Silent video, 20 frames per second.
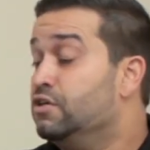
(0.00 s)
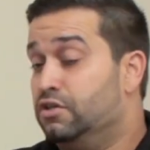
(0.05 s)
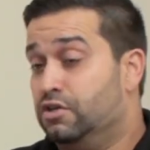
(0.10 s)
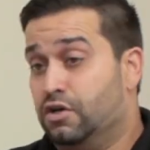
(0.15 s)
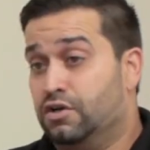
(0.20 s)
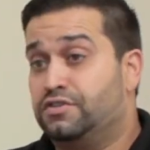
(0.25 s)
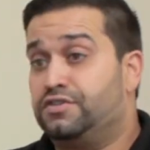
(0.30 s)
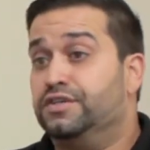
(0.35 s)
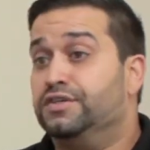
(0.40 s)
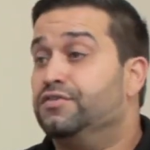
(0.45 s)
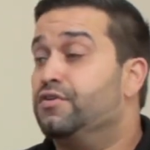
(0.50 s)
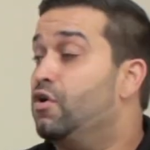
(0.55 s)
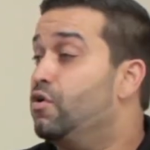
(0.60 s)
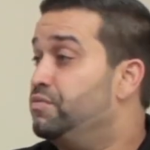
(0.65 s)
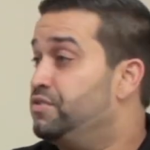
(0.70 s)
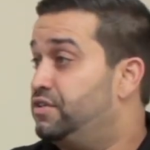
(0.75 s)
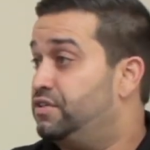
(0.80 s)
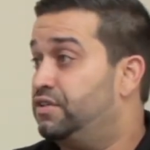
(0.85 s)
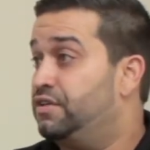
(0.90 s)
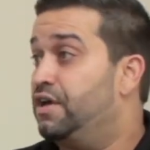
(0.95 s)
Nursing
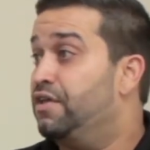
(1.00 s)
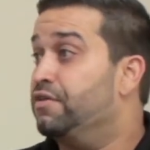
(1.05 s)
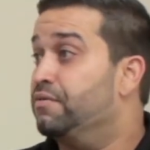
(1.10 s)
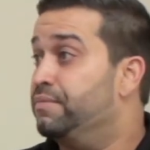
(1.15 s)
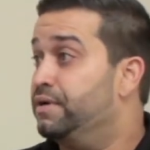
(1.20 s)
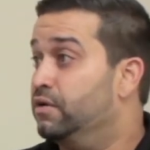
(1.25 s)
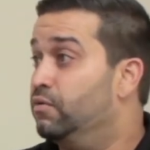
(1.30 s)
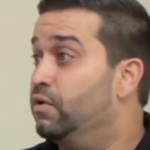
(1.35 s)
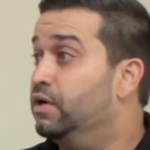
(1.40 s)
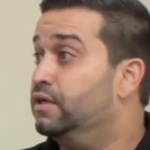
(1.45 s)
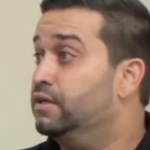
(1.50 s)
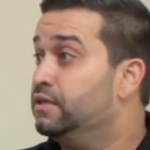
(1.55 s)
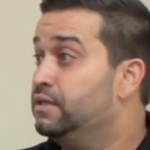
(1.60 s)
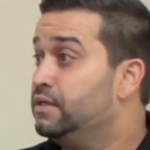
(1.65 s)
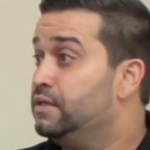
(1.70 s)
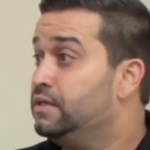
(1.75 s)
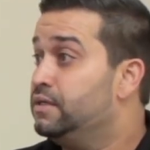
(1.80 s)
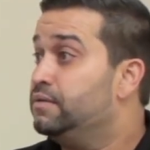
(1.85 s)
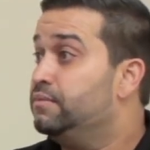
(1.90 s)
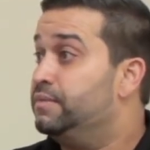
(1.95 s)
homes is another big one.
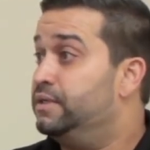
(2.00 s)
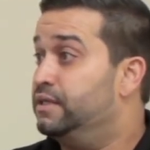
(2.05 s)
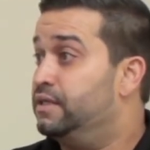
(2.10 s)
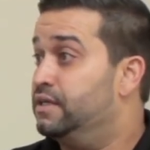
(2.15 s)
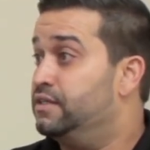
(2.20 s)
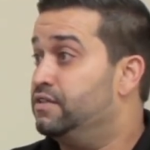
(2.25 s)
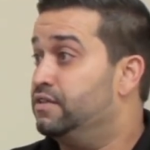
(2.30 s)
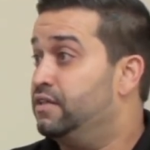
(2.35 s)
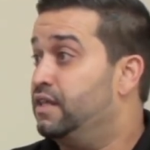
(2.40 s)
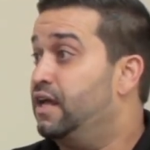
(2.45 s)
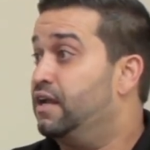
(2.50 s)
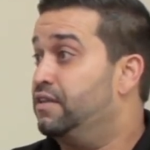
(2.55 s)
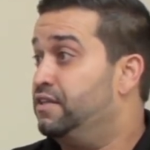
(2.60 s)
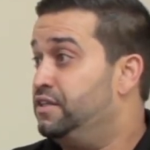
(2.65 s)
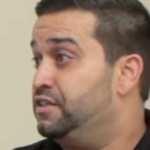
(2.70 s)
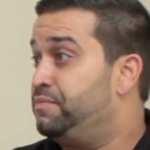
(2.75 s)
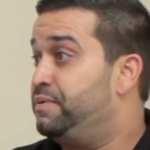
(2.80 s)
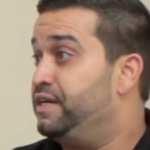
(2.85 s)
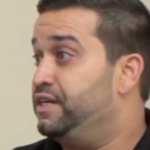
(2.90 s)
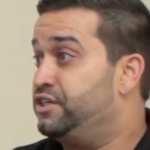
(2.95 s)
I see. Because a lot of
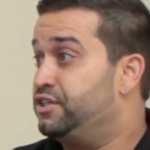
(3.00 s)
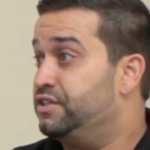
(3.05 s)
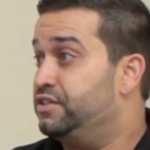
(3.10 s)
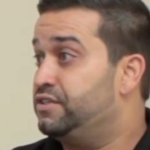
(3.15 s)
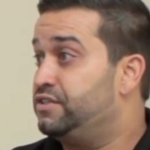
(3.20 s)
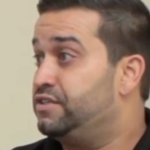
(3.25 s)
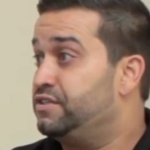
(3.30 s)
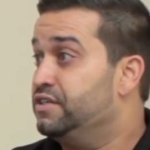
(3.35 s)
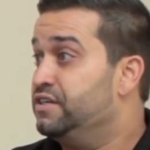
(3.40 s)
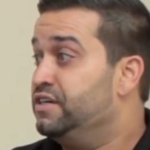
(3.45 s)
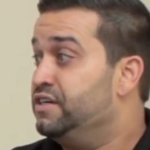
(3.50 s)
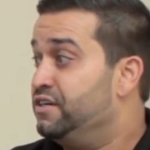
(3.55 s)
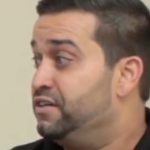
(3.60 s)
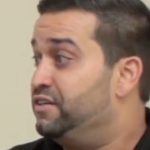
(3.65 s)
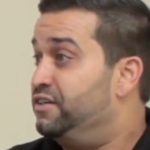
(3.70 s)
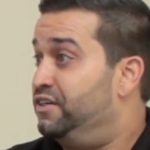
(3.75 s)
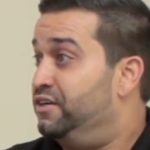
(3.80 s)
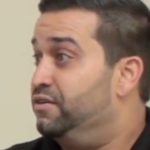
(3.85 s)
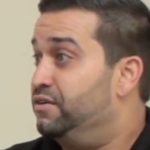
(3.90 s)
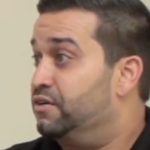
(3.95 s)
these patients,
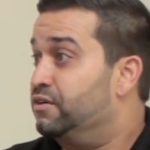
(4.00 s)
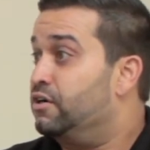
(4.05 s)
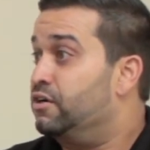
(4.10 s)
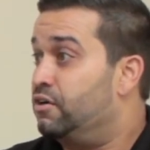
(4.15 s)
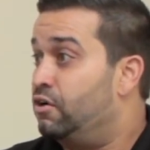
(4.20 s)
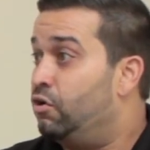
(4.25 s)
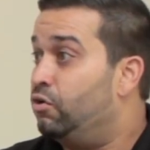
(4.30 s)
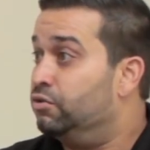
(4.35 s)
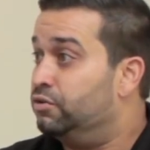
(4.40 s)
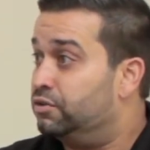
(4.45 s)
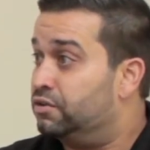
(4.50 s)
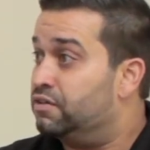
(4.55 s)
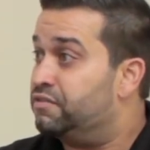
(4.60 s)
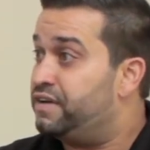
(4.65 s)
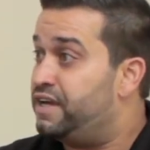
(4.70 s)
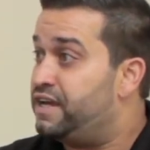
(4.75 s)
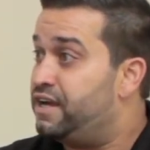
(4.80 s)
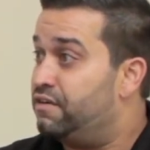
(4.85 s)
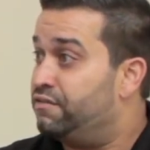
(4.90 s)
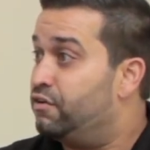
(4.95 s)
are older
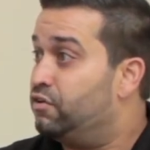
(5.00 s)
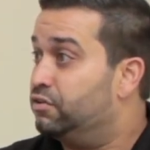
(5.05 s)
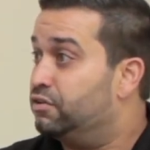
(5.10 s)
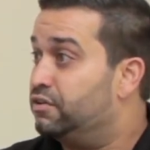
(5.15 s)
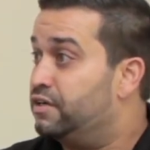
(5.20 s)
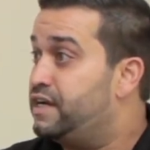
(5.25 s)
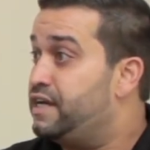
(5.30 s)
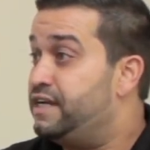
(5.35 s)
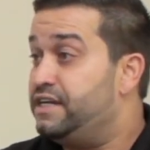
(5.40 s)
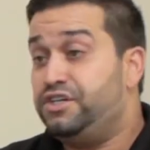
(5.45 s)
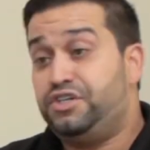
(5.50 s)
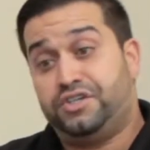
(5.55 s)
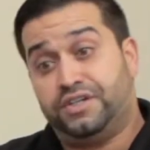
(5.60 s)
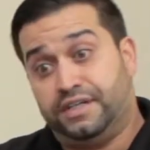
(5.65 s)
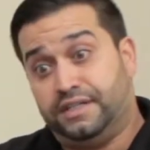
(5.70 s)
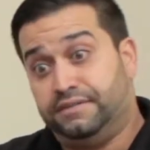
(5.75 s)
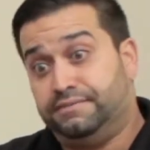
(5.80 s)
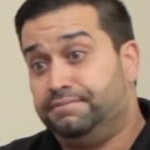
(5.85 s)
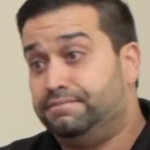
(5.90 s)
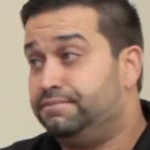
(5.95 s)
of older age,
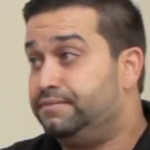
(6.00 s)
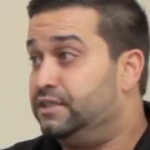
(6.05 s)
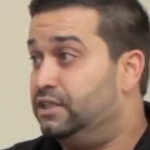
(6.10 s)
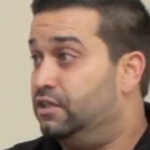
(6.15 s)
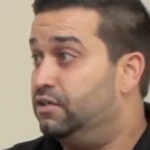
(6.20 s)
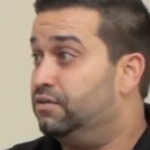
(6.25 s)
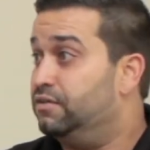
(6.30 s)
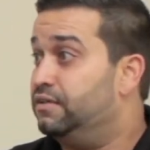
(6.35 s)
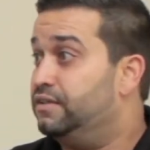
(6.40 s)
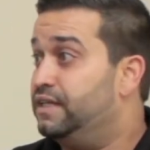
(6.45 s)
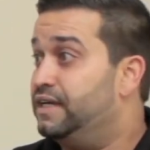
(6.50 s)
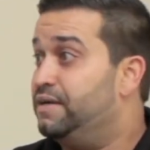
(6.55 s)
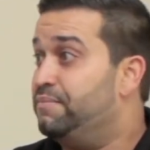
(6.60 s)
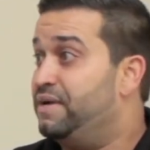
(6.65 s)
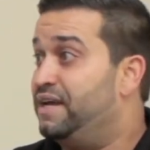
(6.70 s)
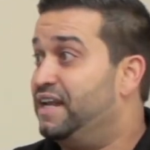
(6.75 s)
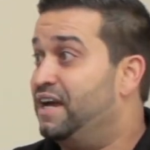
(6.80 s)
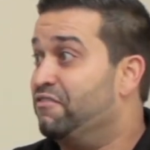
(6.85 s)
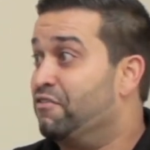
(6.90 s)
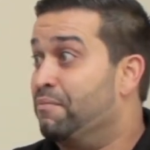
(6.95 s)
and they
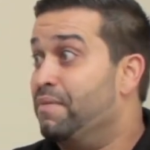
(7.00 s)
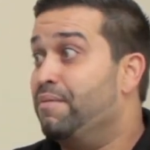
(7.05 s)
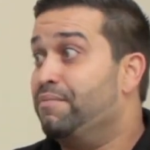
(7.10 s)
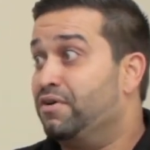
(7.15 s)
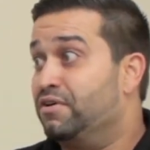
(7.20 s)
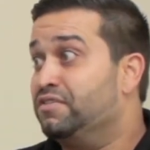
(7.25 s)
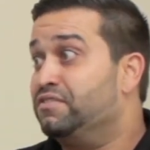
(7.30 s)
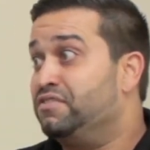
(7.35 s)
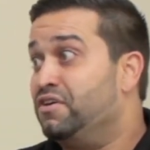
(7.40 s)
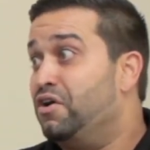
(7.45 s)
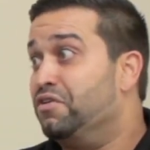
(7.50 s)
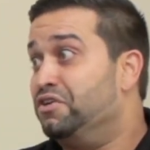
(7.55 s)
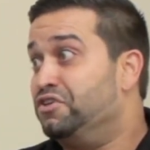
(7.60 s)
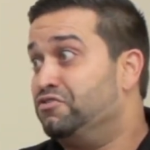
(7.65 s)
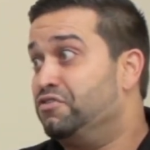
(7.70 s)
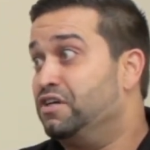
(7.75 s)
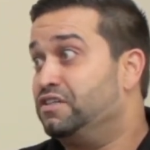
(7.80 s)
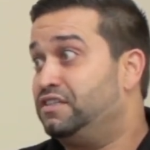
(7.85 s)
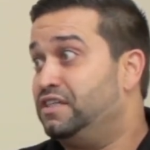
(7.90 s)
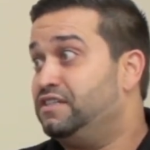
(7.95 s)
may not remember all the
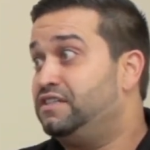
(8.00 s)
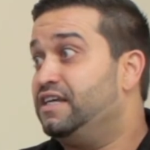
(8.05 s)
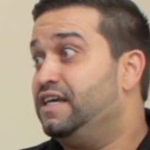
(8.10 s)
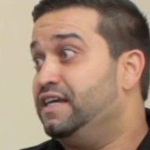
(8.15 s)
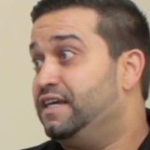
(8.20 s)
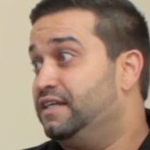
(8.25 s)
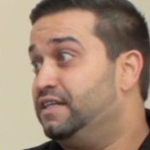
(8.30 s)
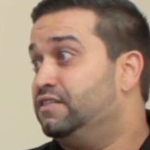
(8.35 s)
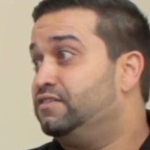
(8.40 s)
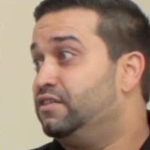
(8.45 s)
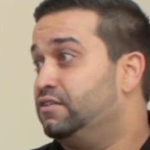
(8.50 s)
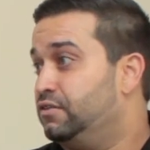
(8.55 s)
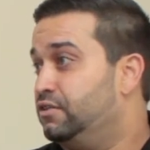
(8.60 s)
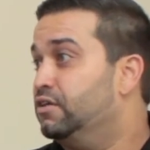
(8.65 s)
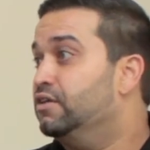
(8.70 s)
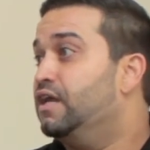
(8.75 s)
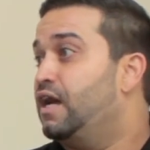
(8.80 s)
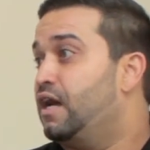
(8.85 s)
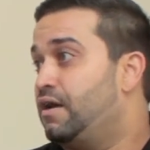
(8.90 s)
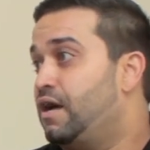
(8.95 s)
drugs they take, and it's a
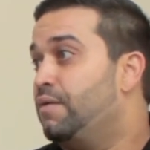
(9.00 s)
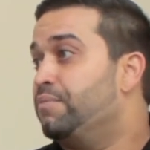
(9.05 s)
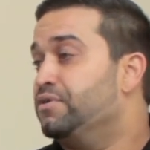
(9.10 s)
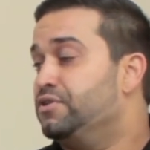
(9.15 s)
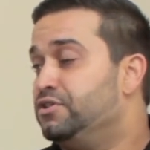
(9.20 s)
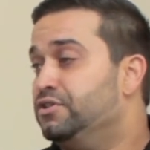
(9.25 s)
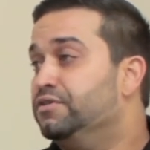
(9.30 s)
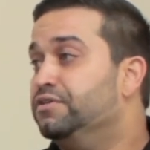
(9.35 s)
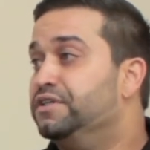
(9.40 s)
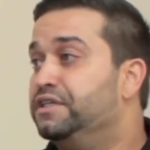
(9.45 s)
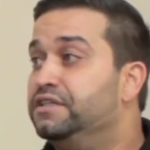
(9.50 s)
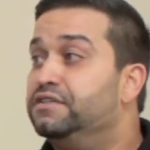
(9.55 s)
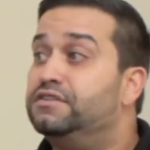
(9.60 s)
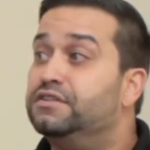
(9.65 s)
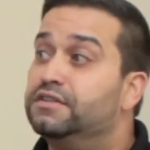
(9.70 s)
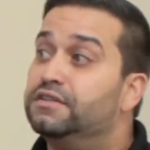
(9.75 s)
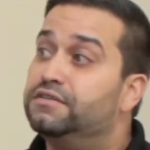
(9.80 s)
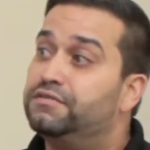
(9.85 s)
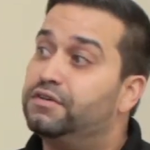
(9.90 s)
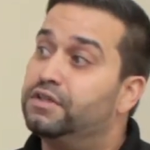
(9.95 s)
good opportunity
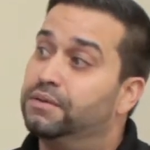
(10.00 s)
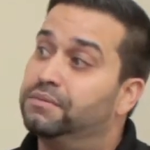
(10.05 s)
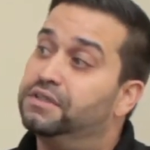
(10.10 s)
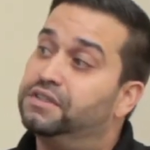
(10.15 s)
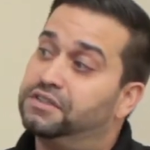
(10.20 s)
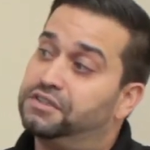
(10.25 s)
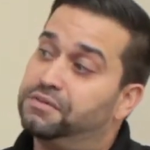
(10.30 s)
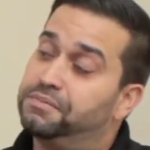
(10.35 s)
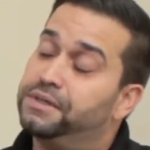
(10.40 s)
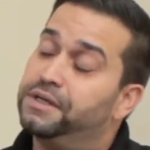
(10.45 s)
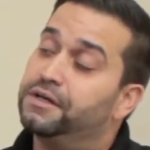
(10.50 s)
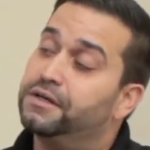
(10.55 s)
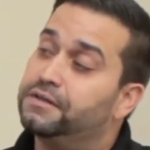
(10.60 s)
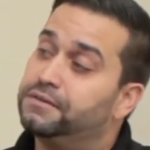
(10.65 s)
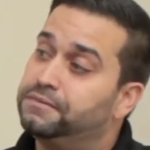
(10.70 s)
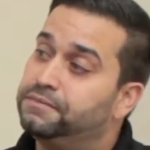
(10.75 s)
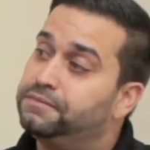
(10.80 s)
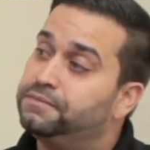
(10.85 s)
for them to disappear.